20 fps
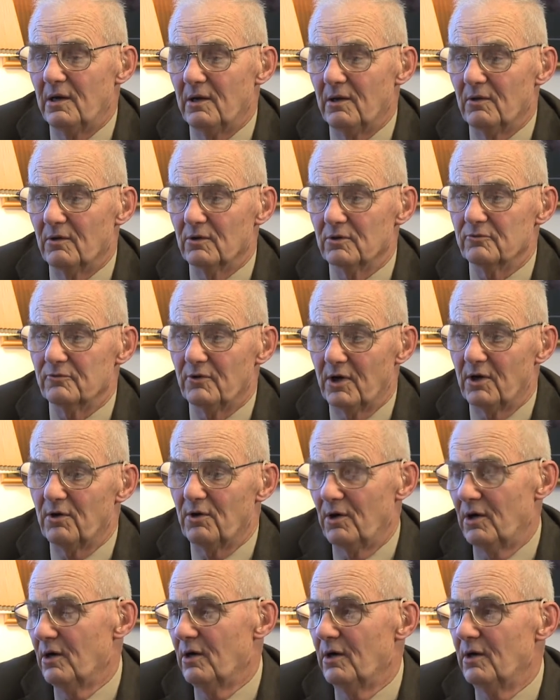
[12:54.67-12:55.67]
Those
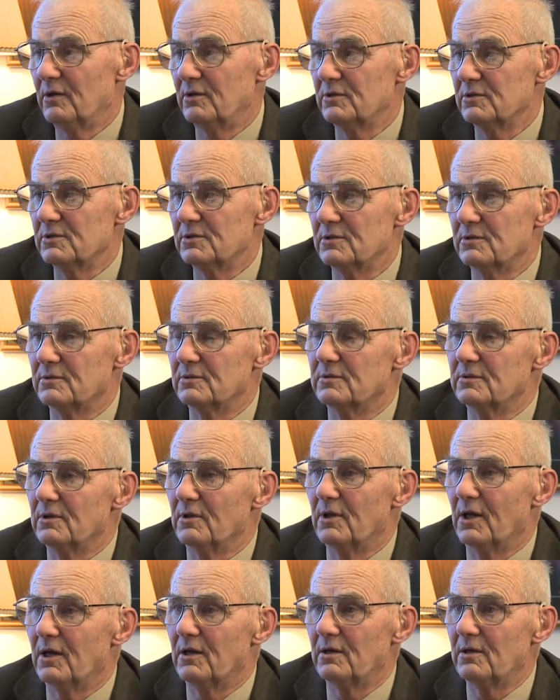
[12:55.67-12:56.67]
veterinarians
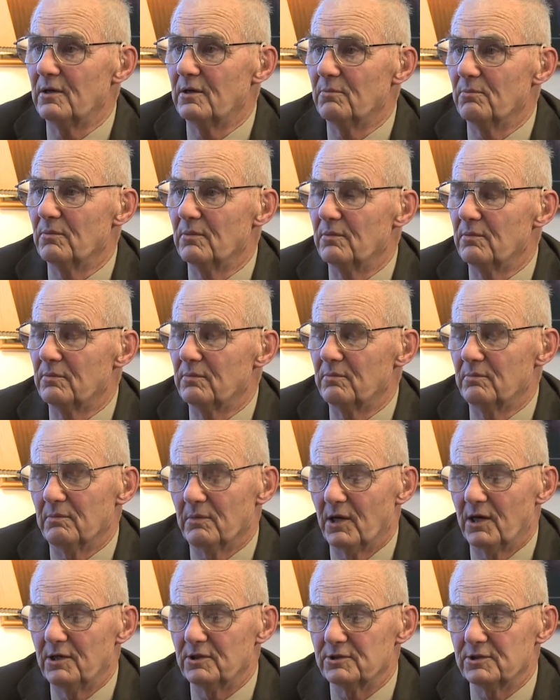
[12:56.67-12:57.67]
then, in
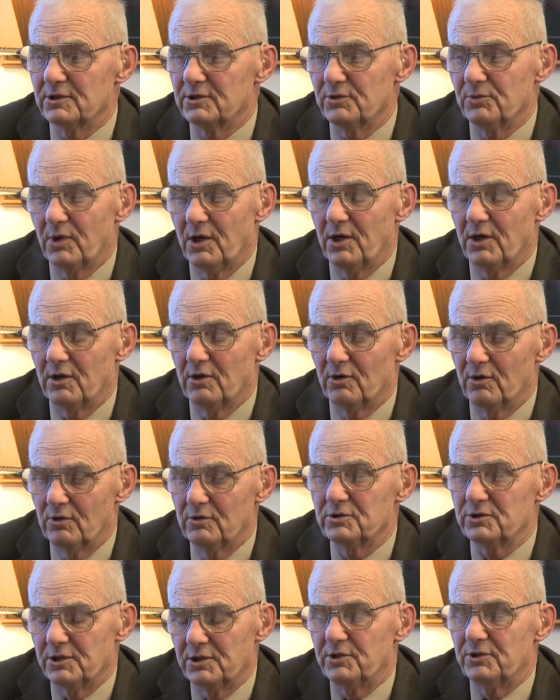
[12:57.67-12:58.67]
many situations, in a new
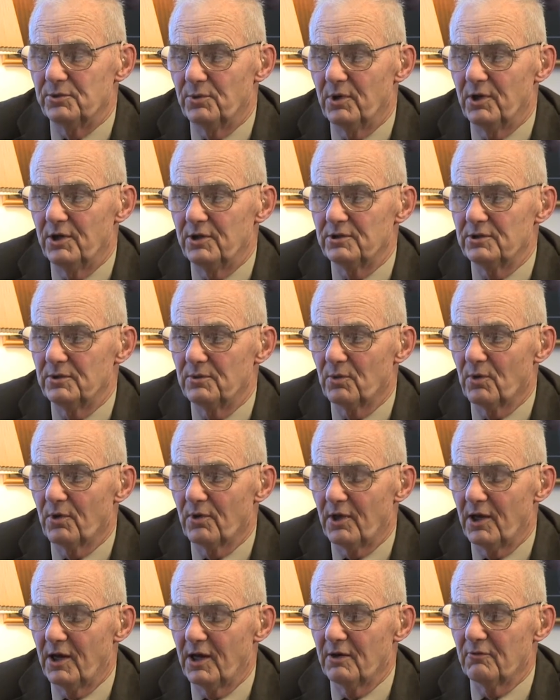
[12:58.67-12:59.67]
situation where
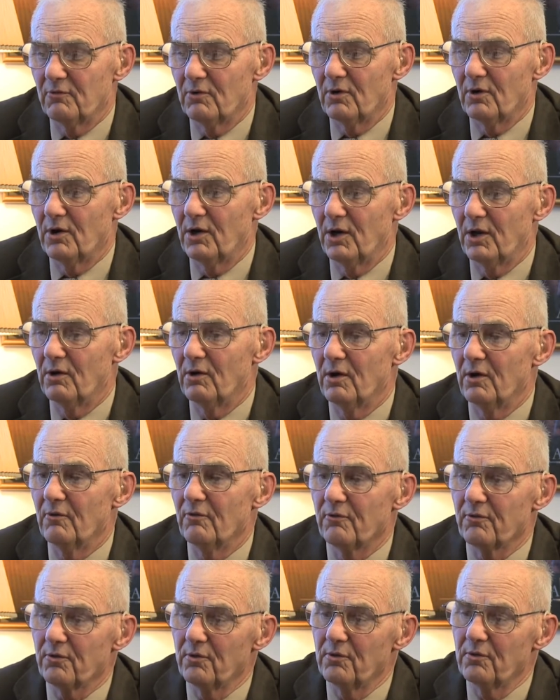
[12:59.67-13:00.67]
they haven't already gone
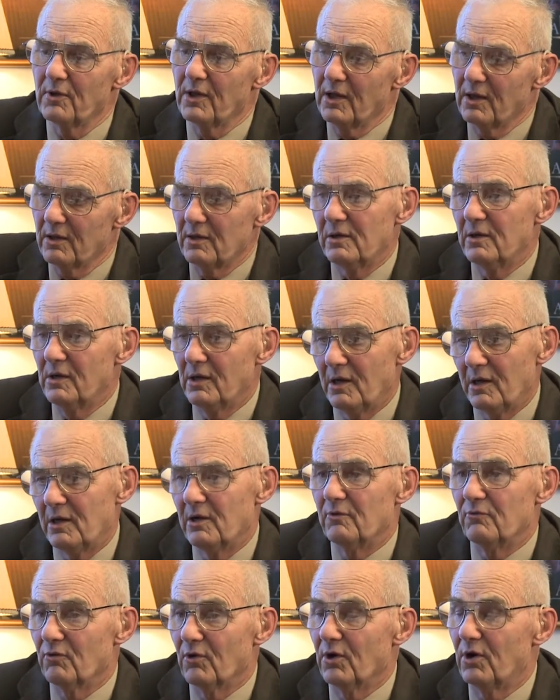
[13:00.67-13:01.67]
through that
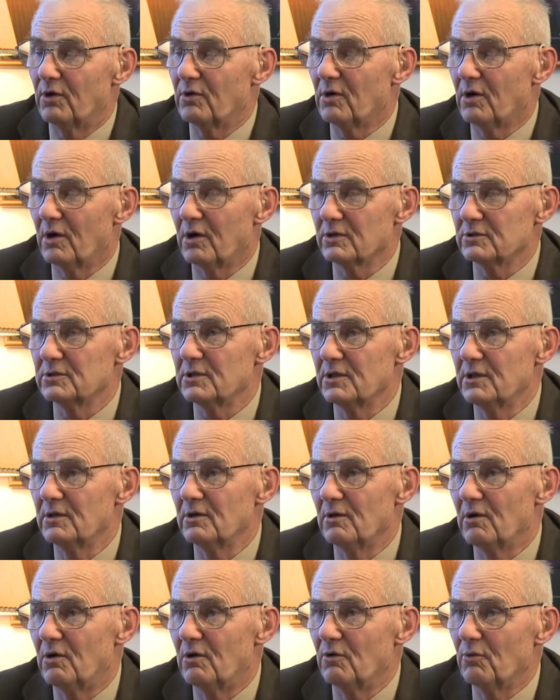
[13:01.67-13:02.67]
very costly
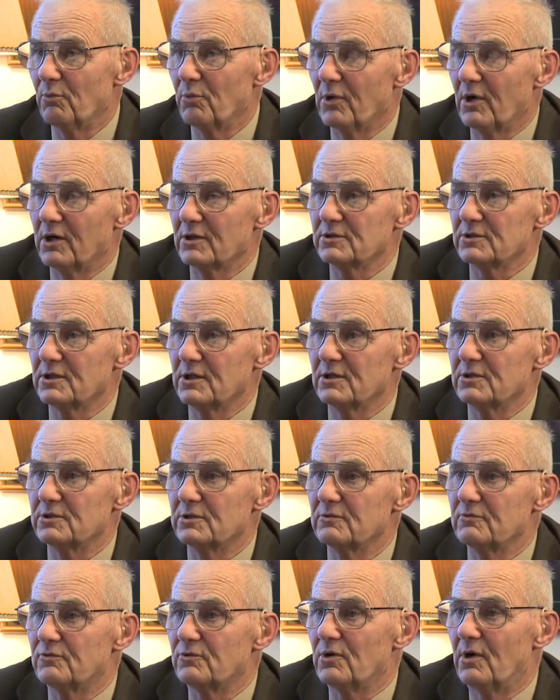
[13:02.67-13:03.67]
and long process
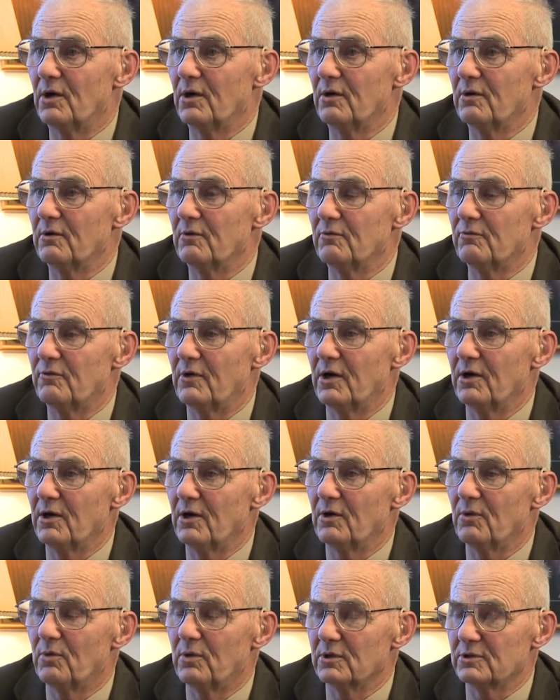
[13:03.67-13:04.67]
of trying to find
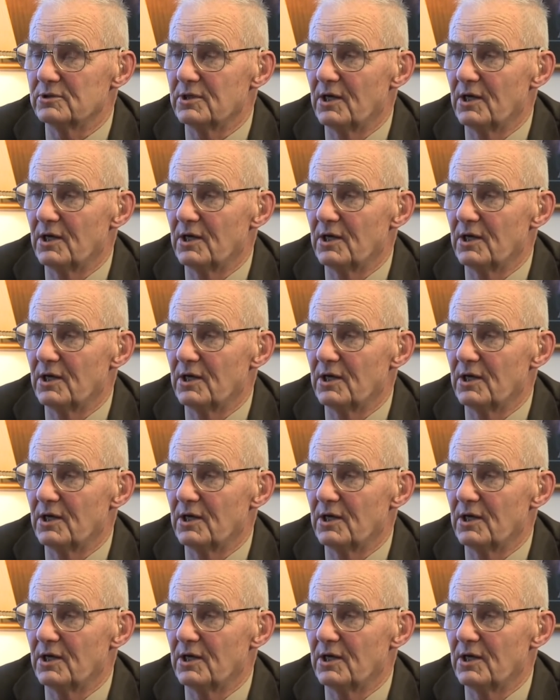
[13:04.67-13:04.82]
out what's